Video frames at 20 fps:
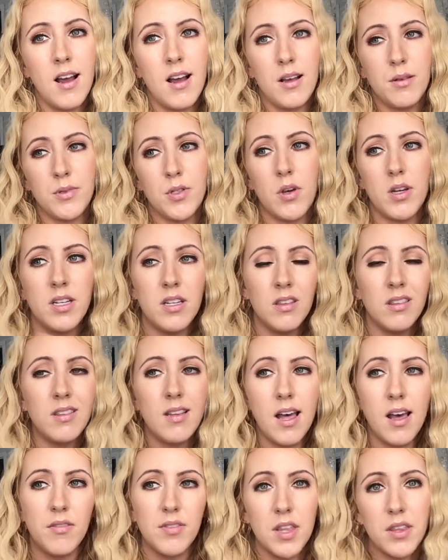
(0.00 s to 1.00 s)
So I didn't
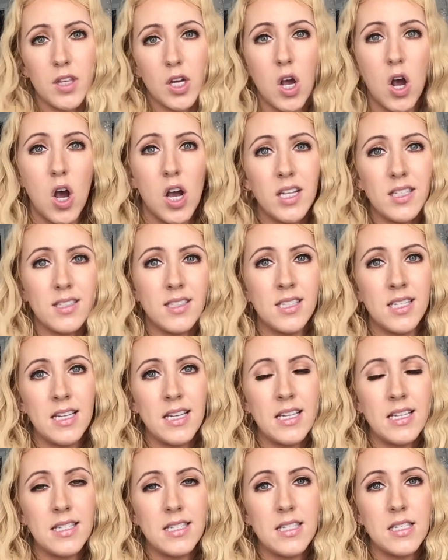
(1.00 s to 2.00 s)
love that the
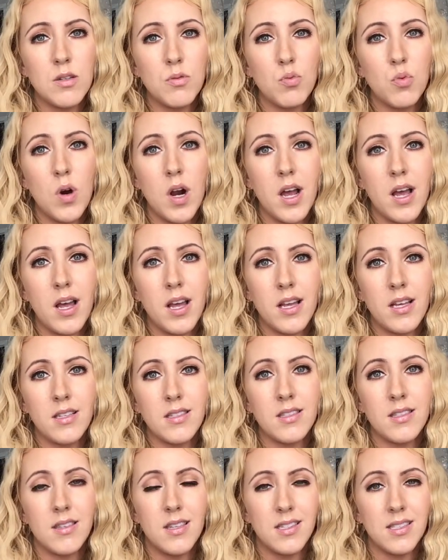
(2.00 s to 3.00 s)
content
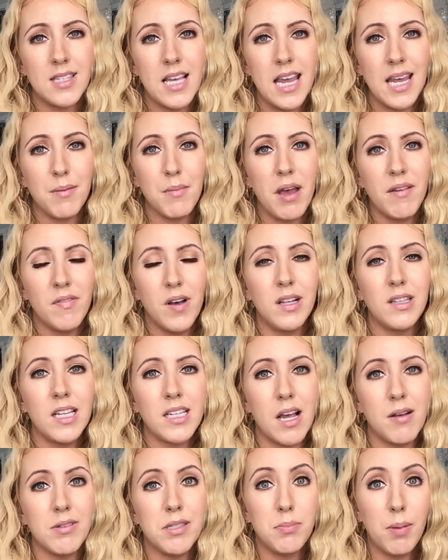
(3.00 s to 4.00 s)
was the same. I felt
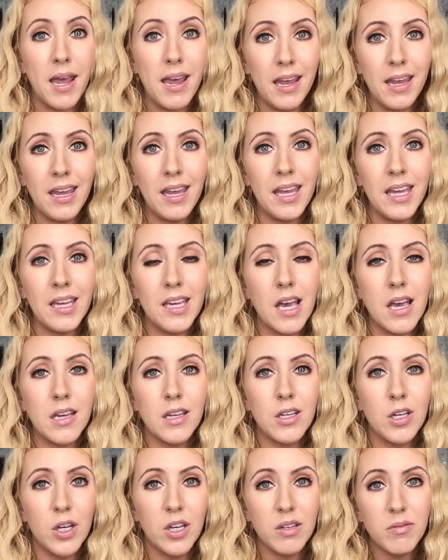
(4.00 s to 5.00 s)
like I was
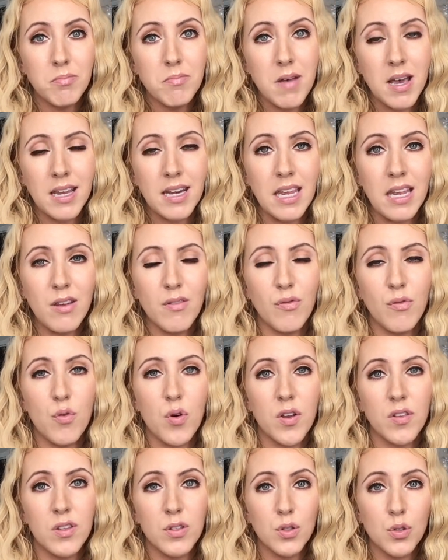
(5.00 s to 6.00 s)
paying good money
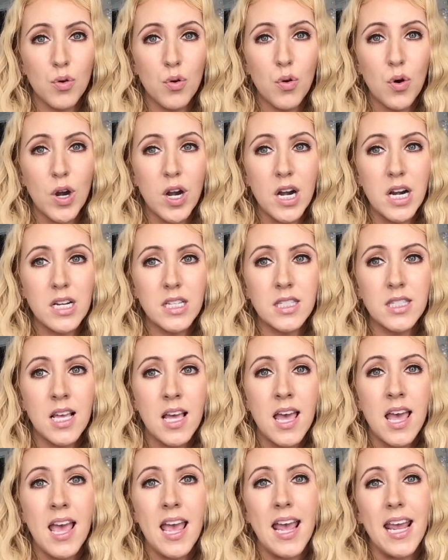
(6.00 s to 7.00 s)
for this course,
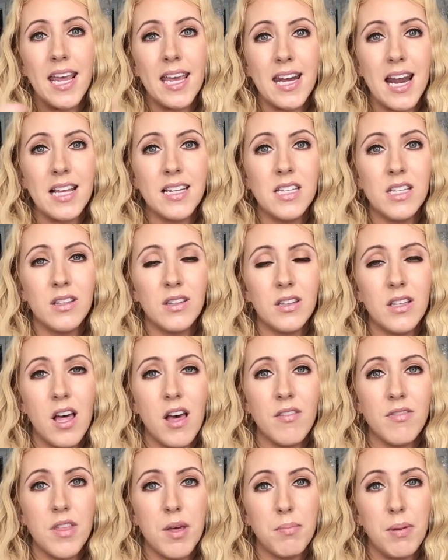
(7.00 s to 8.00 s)
and I didn't
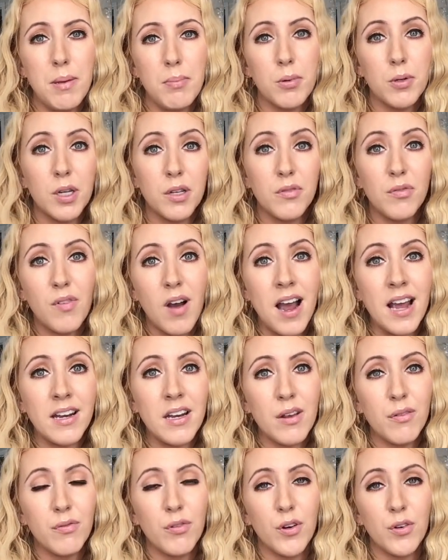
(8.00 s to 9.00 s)
love that people could
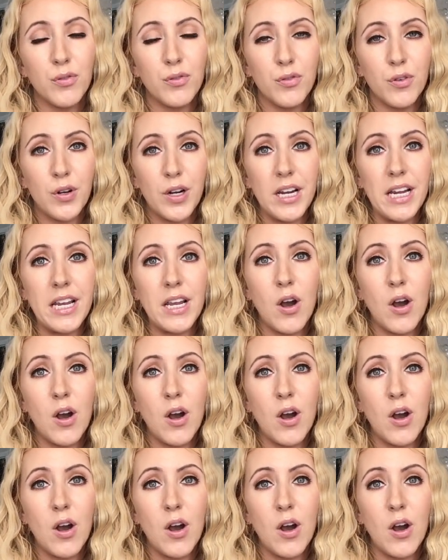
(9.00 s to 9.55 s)
find it for free